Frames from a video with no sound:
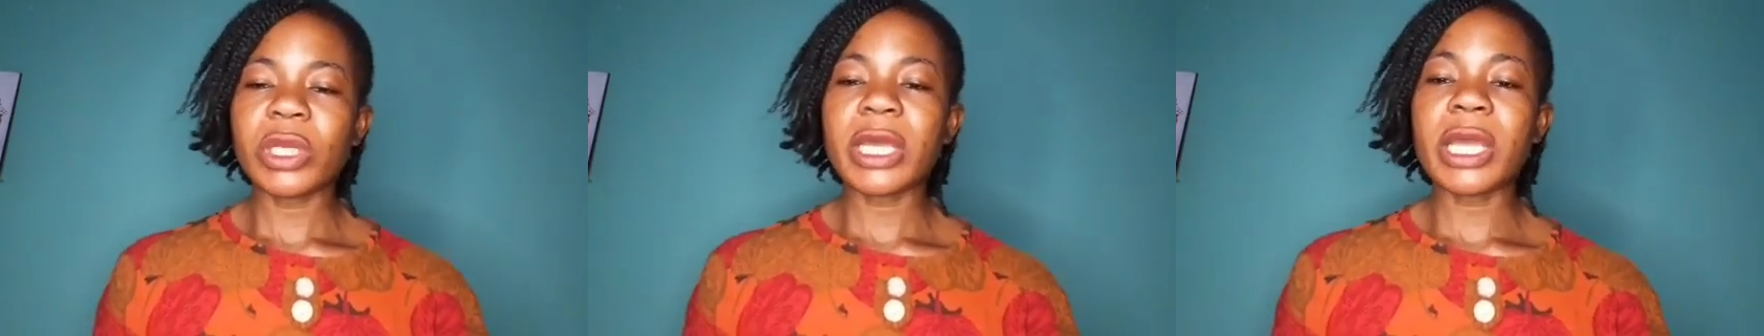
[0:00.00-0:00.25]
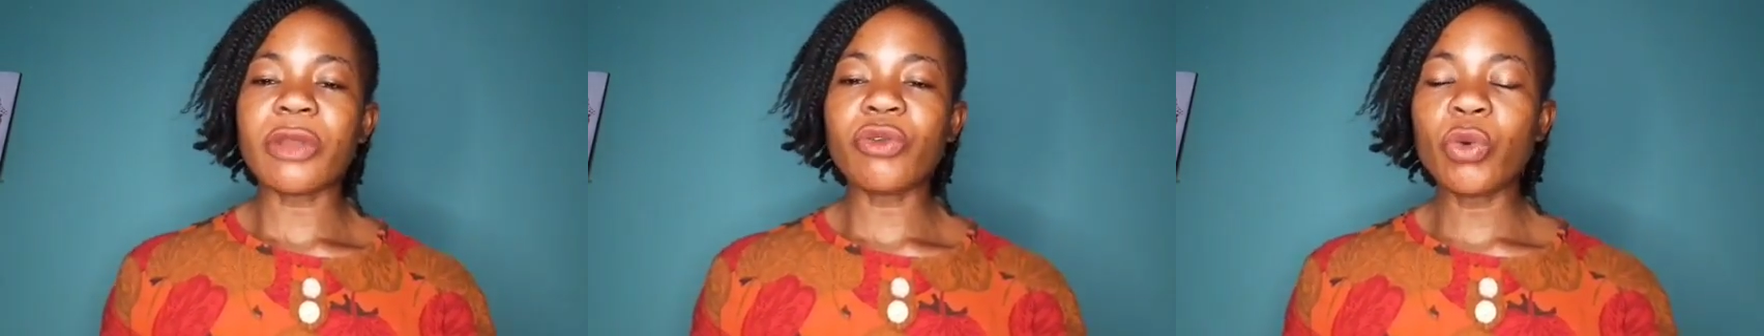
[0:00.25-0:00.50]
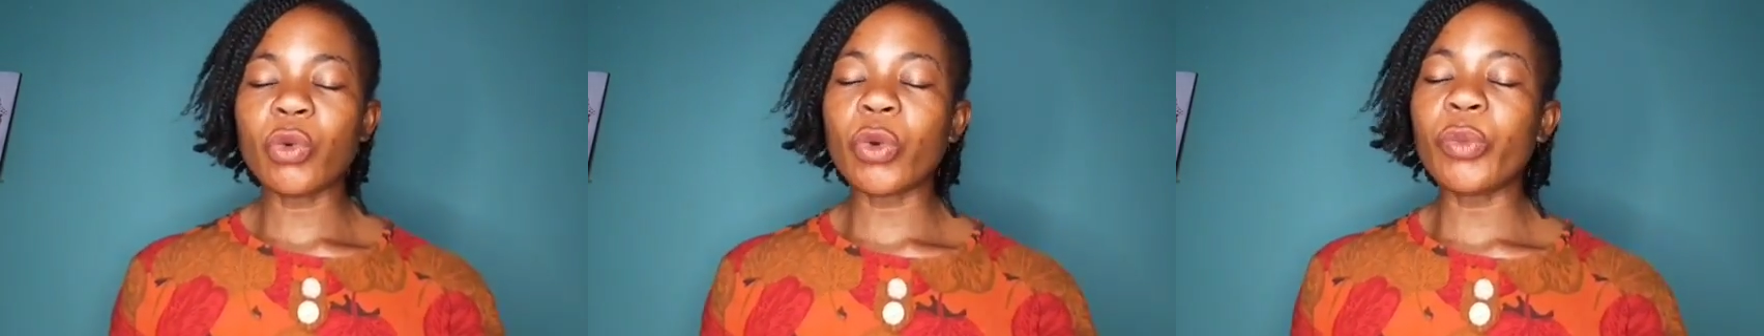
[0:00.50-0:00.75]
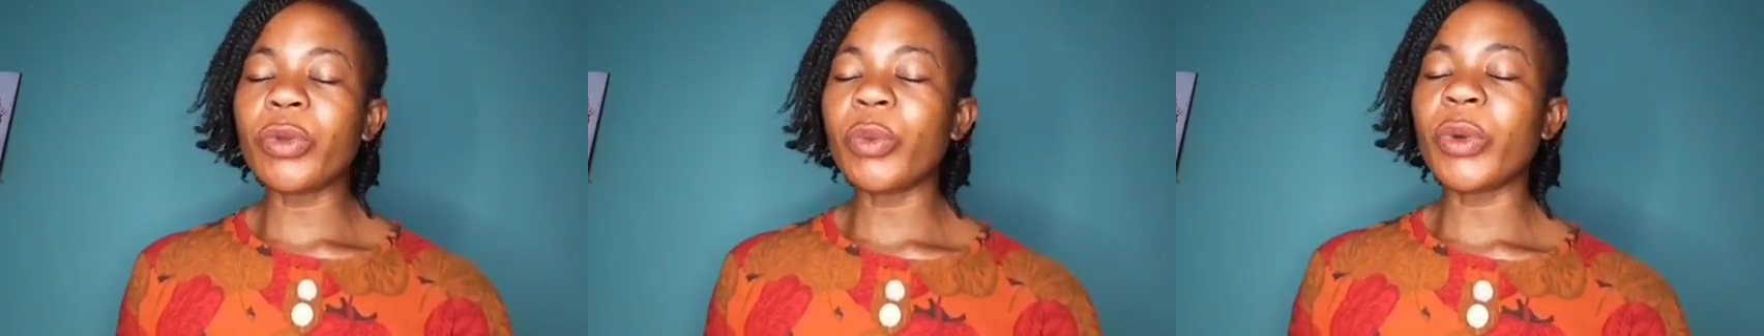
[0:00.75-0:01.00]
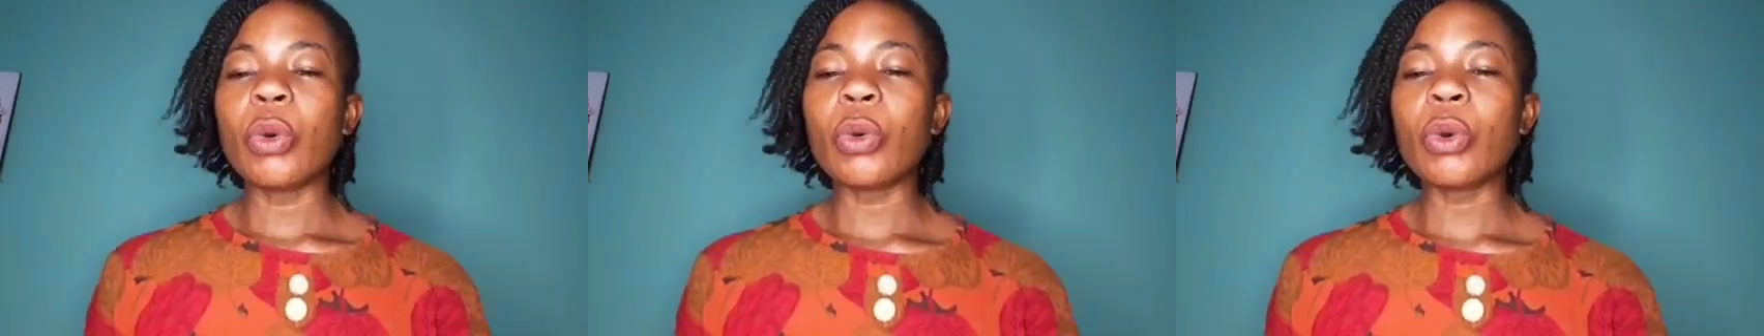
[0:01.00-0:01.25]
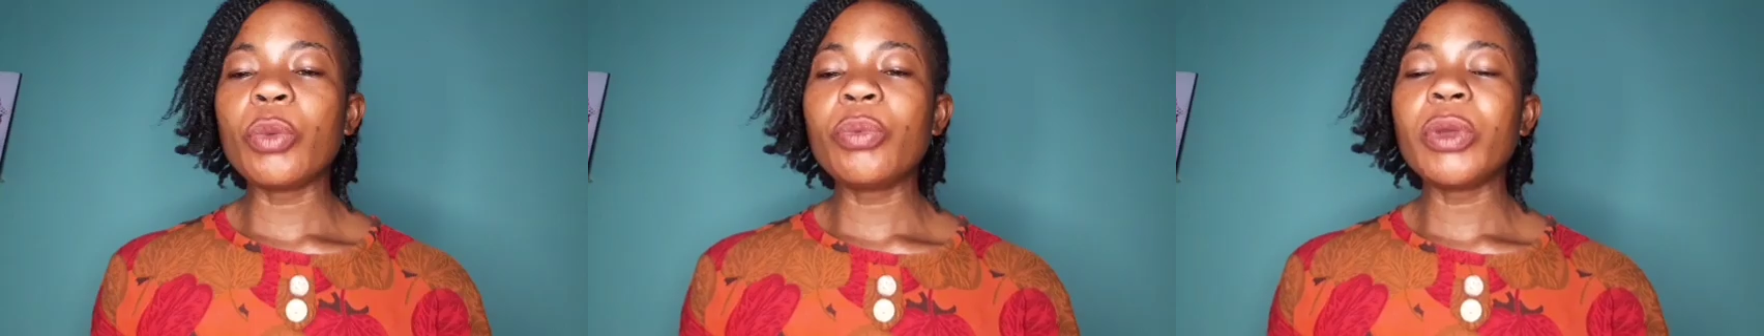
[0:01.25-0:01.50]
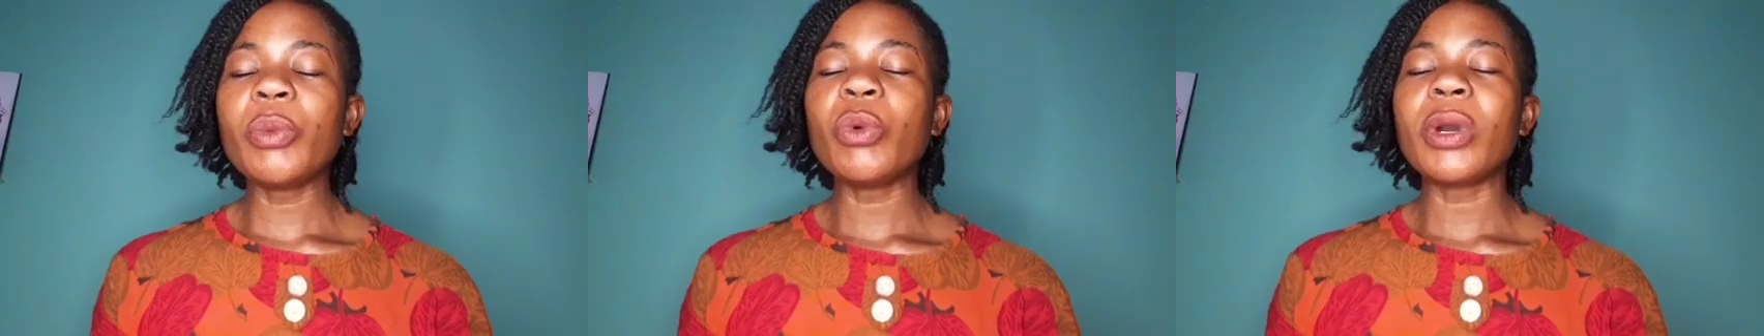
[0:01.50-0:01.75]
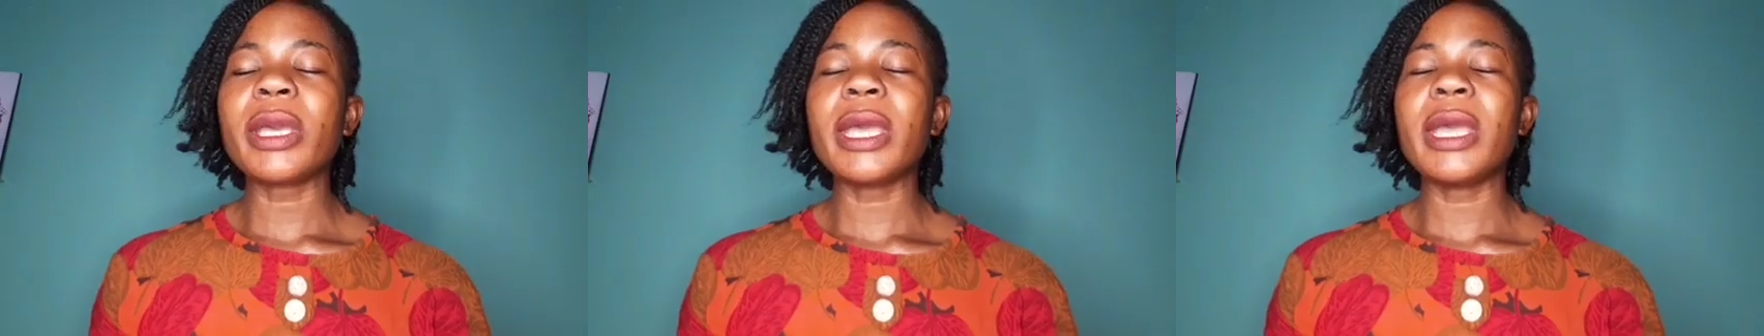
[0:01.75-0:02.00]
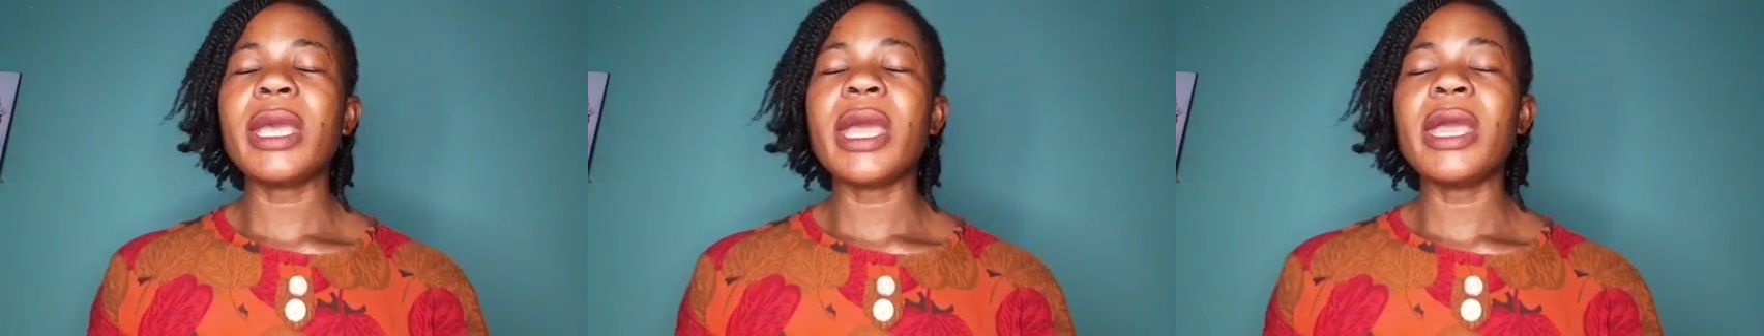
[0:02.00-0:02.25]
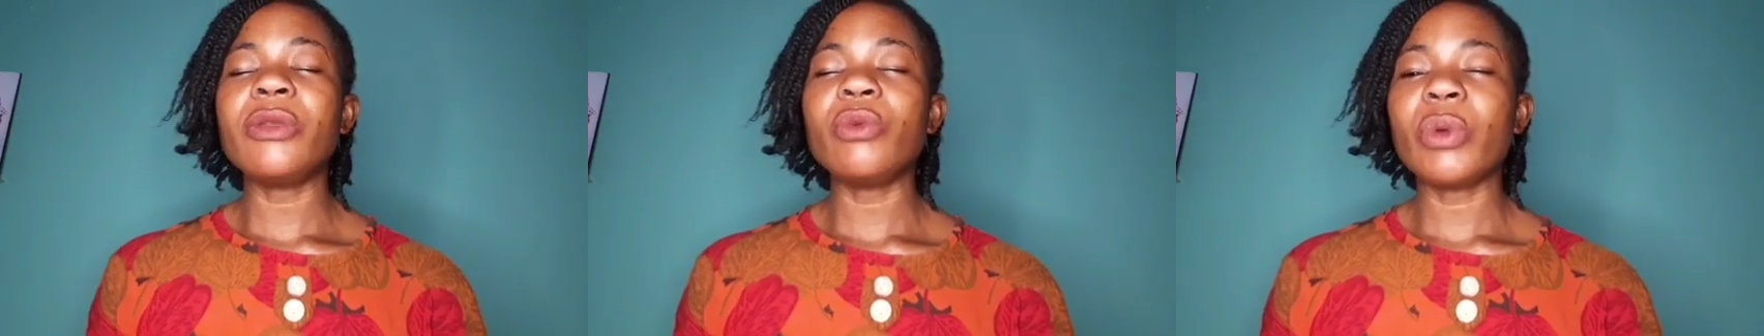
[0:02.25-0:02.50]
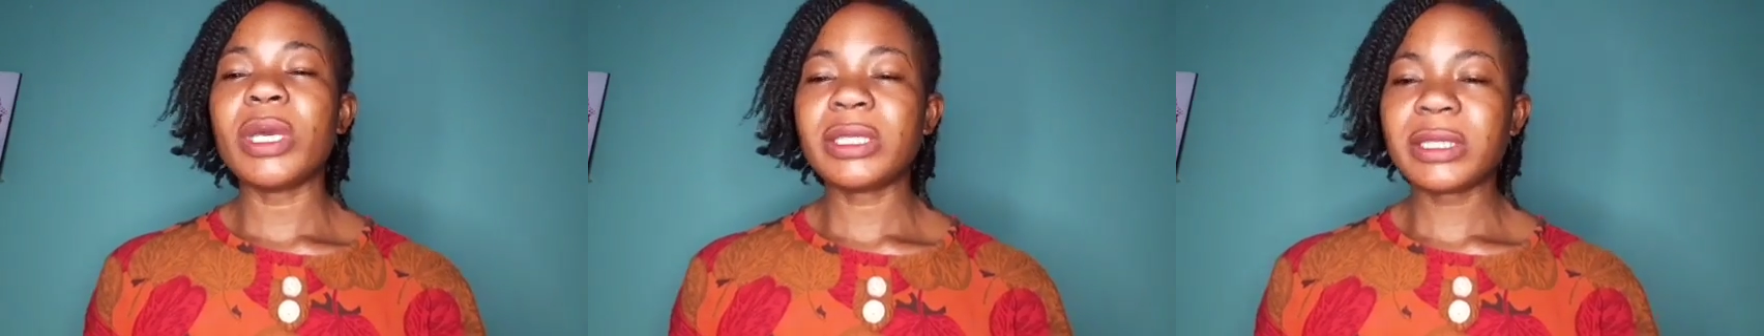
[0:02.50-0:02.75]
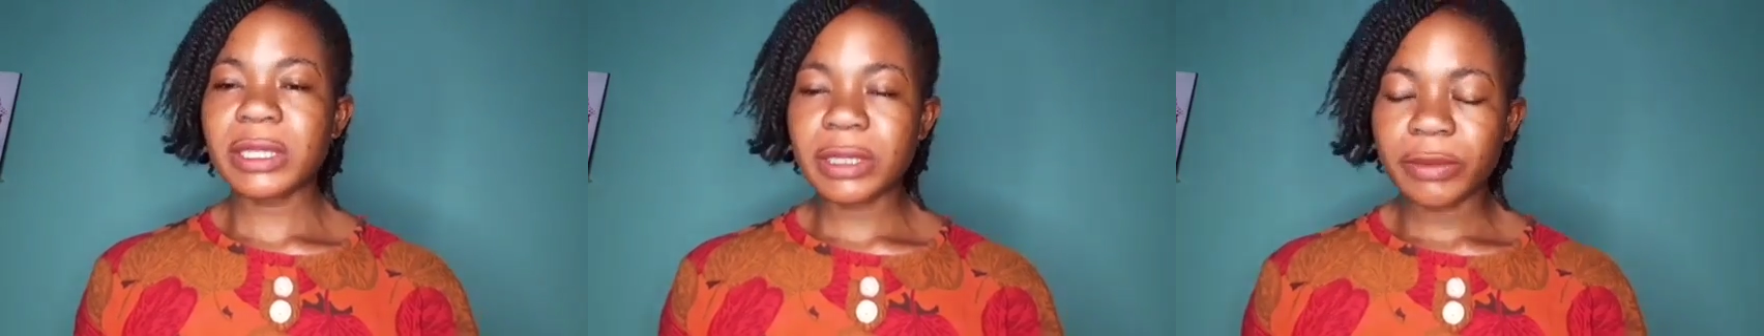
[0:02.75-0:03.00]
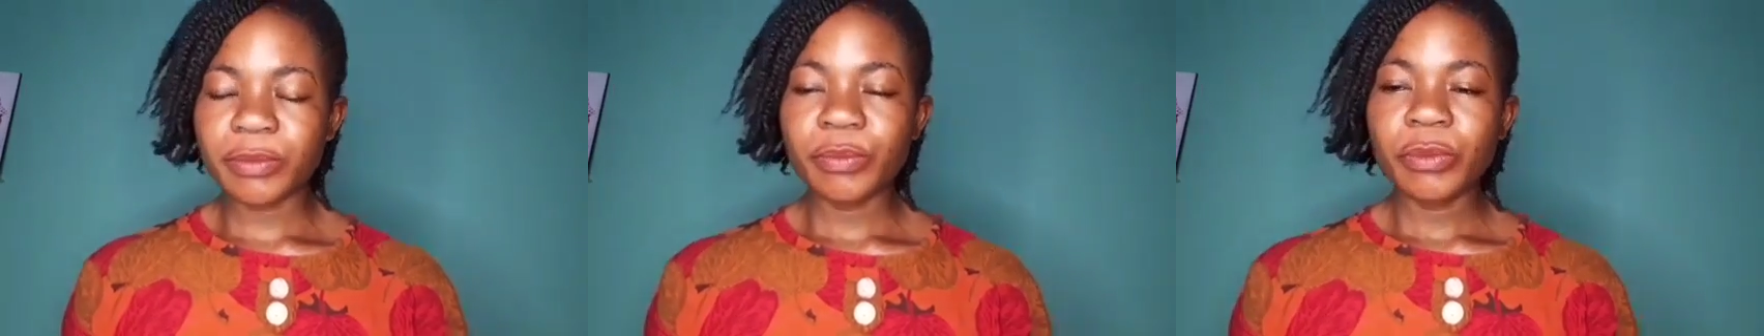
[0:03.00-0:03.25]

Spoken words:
ya do okopie mo KNUST